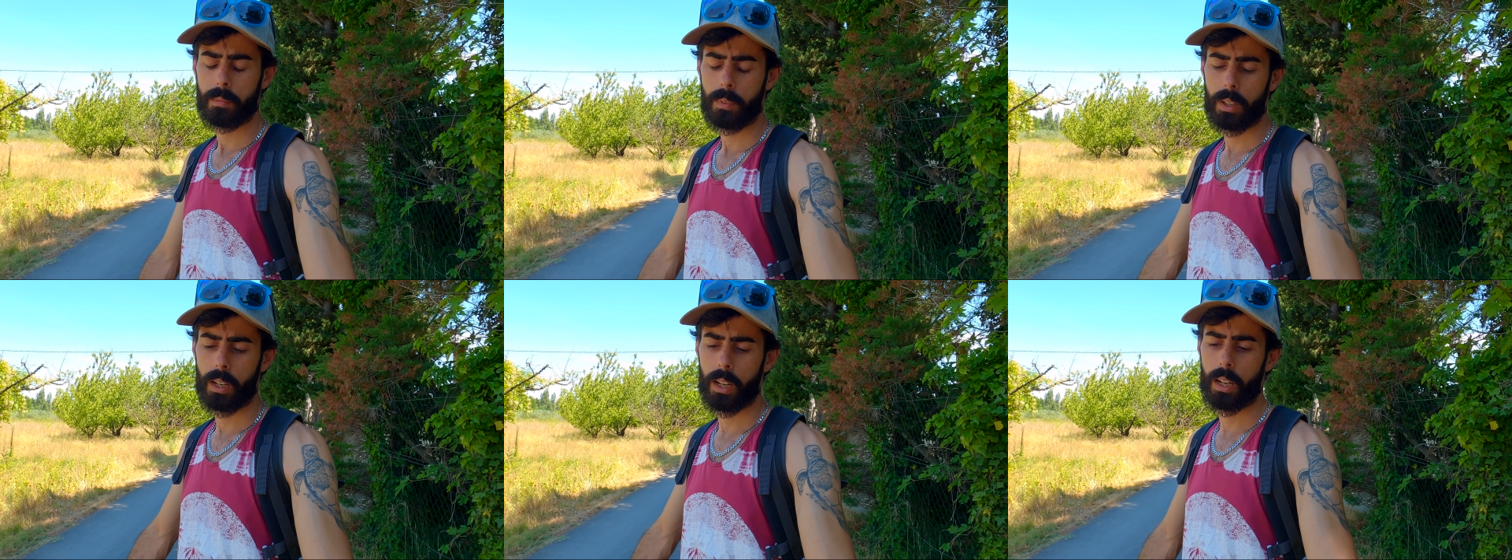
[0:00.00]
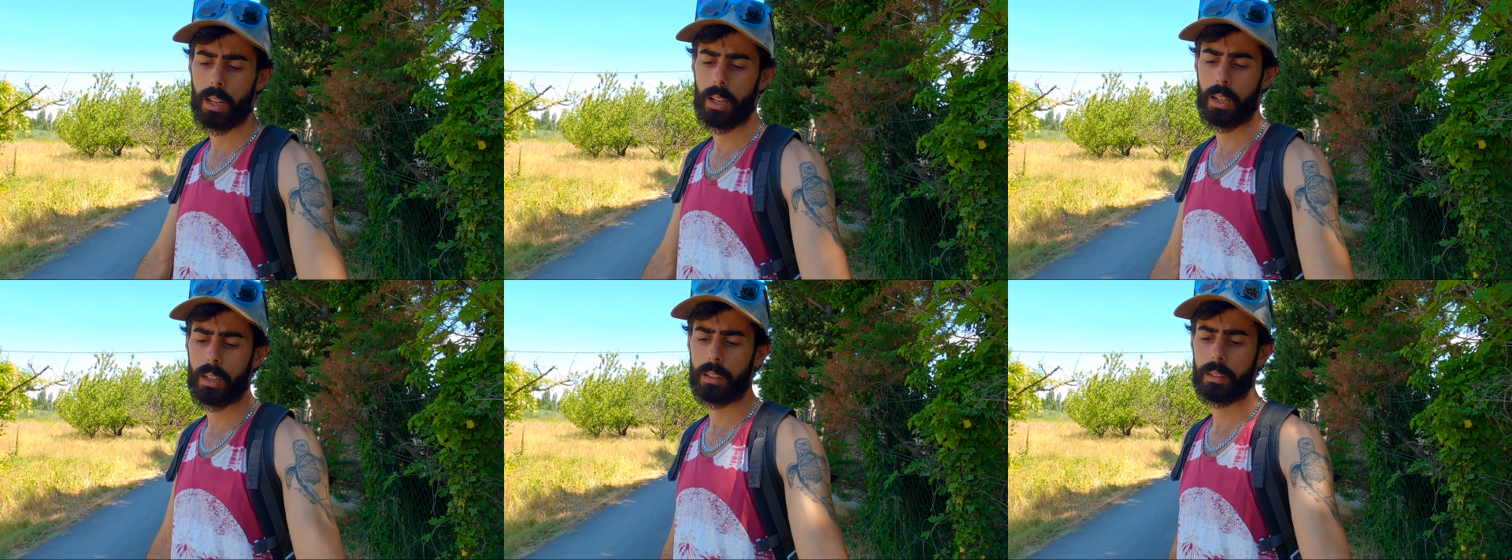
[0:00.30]

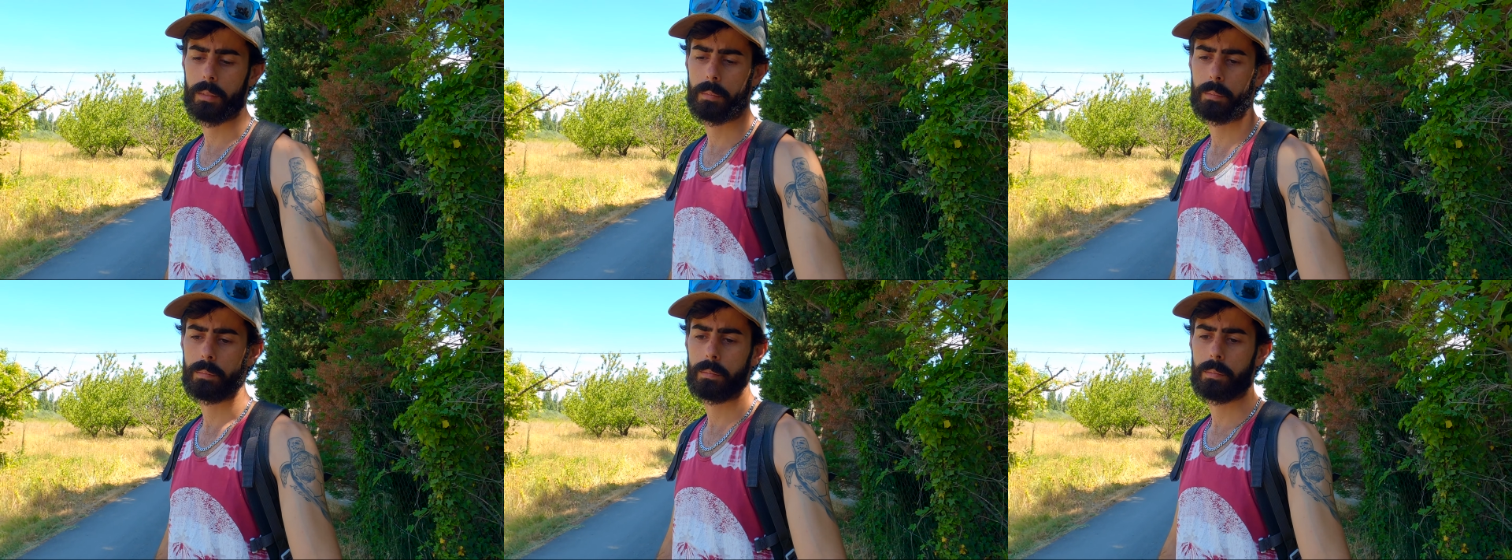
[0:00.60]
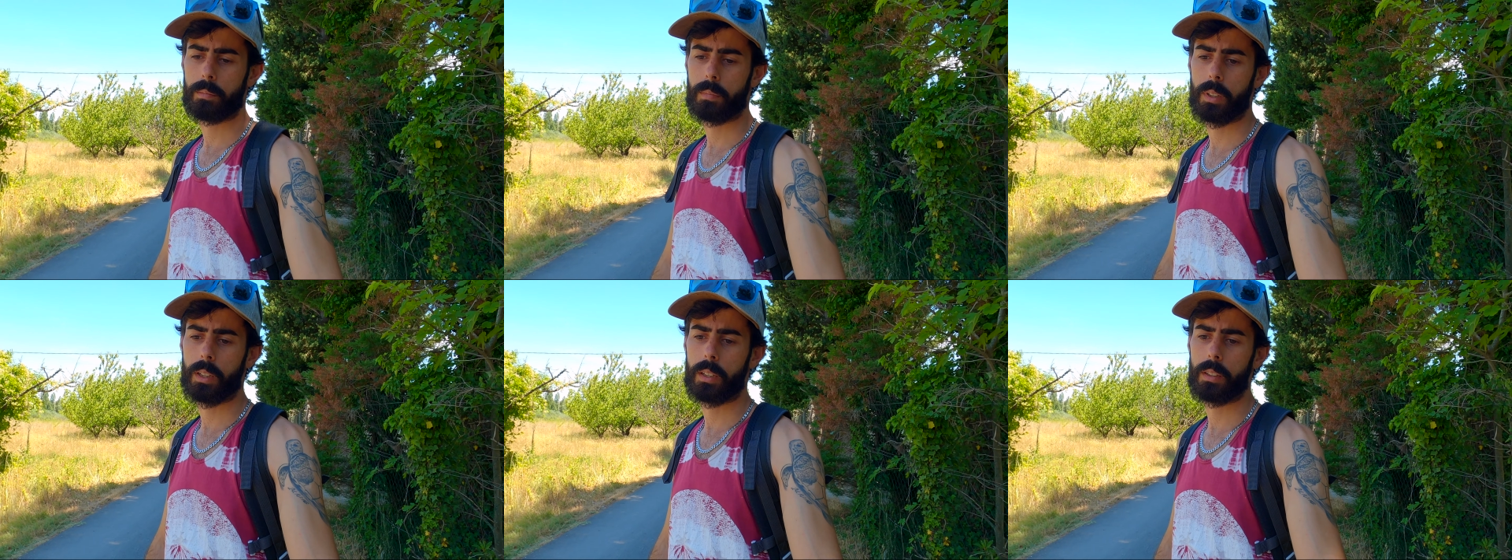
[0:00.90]
and
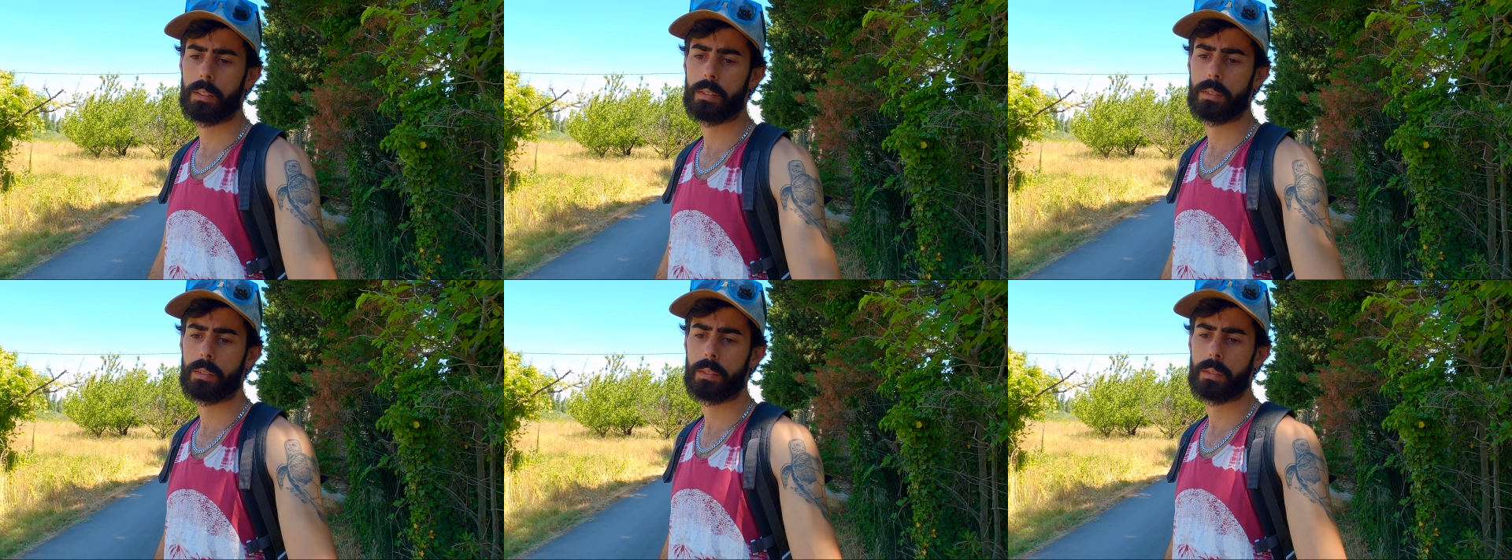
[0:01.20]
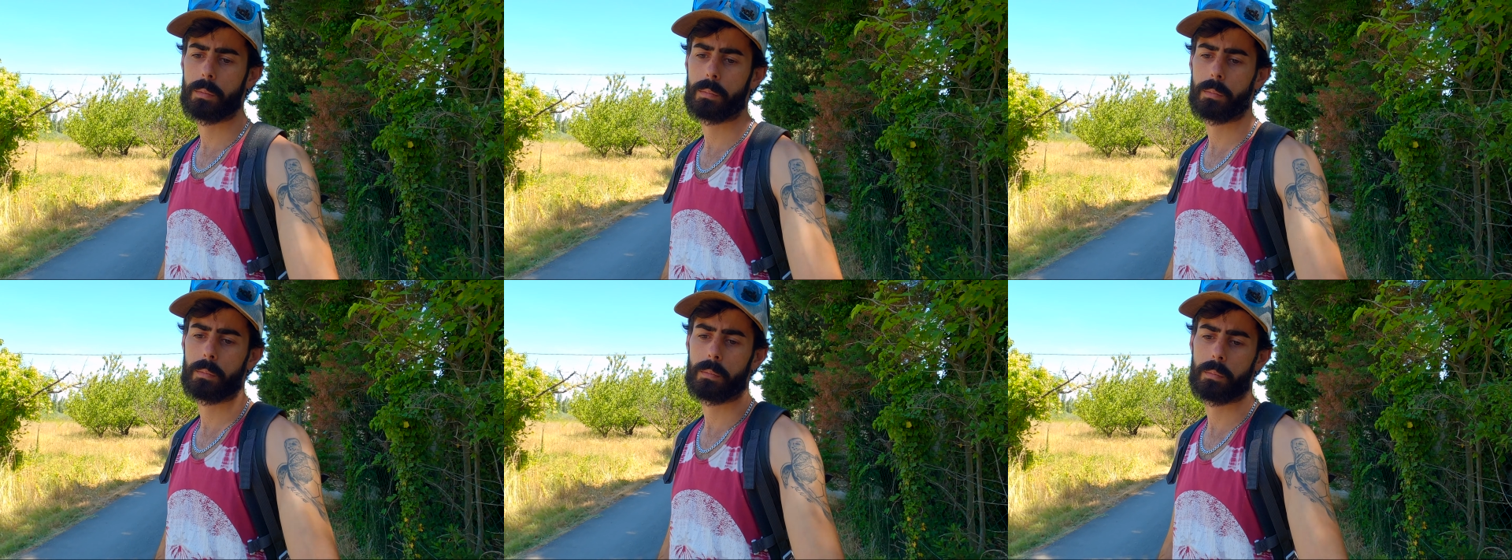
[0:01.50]

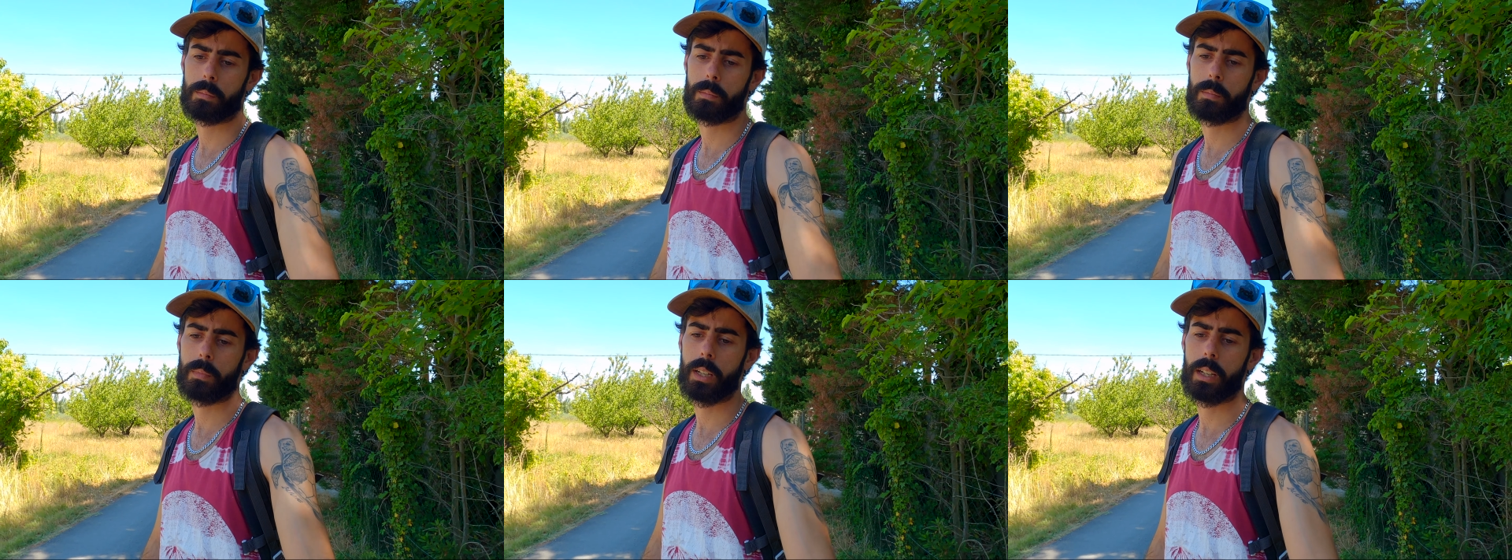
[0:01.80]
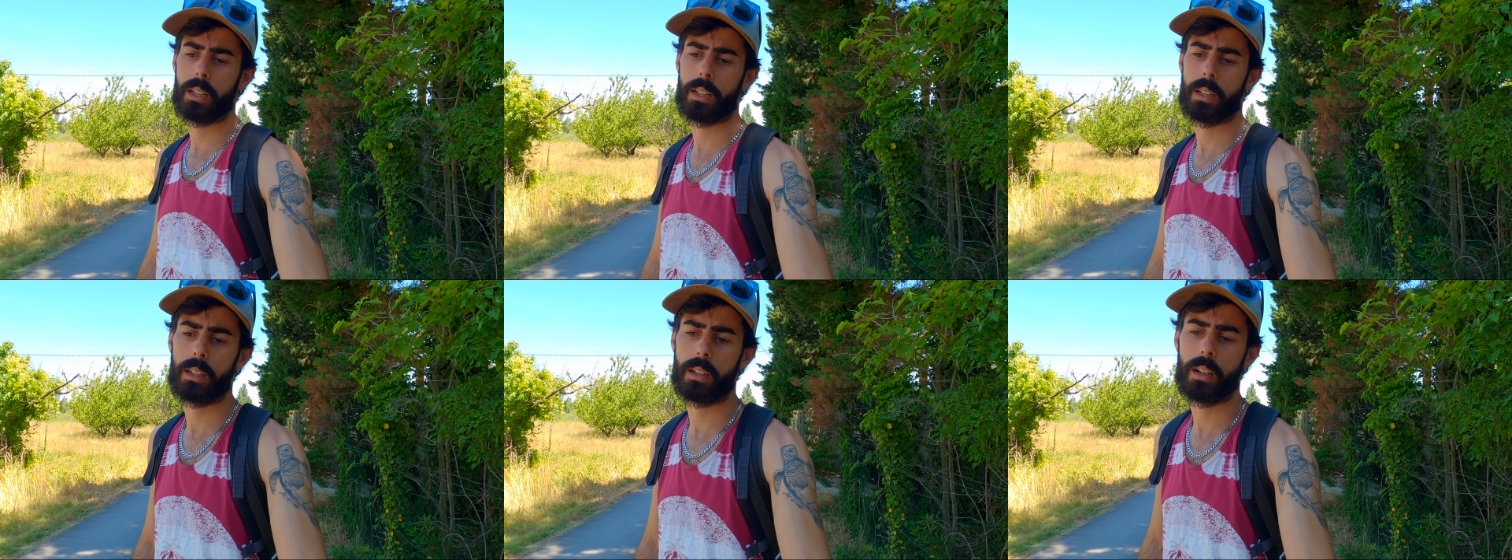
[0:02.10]
it's
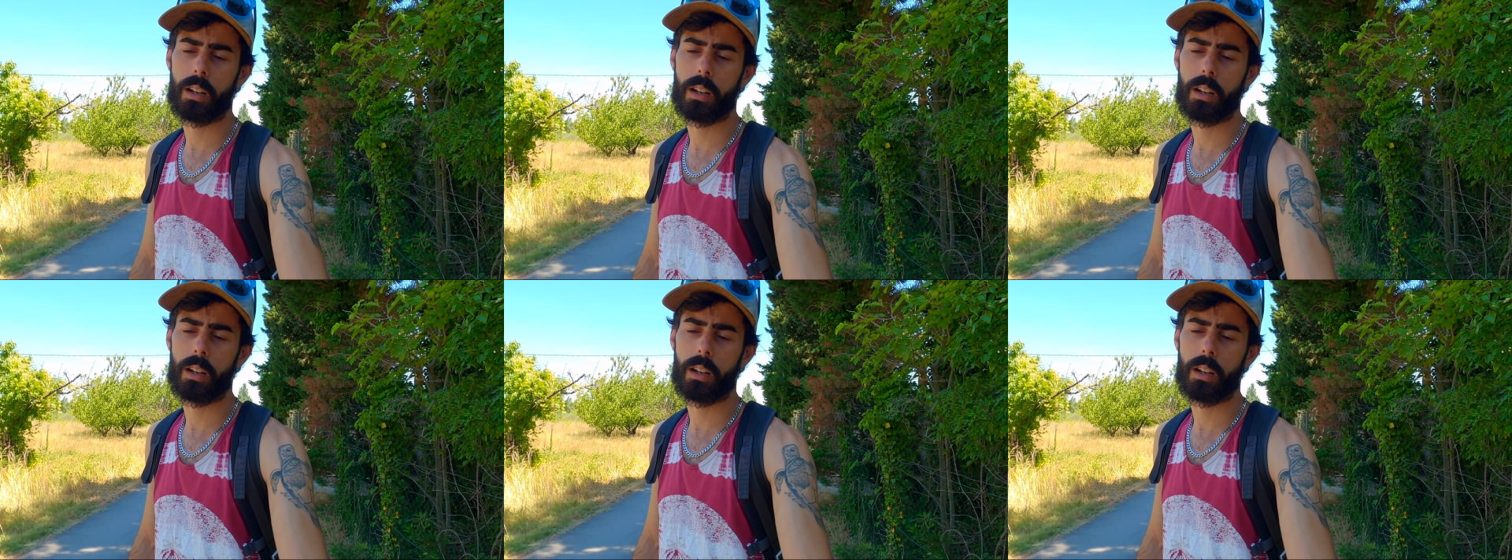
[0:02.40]
getting